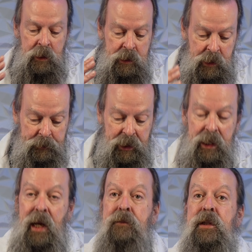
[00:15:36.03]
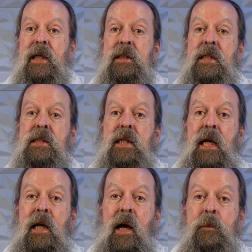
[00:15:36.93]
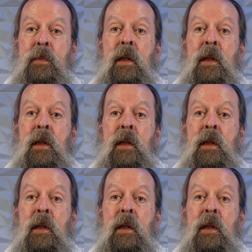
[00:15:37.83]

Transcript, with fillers: because I'm going to have to get this set up.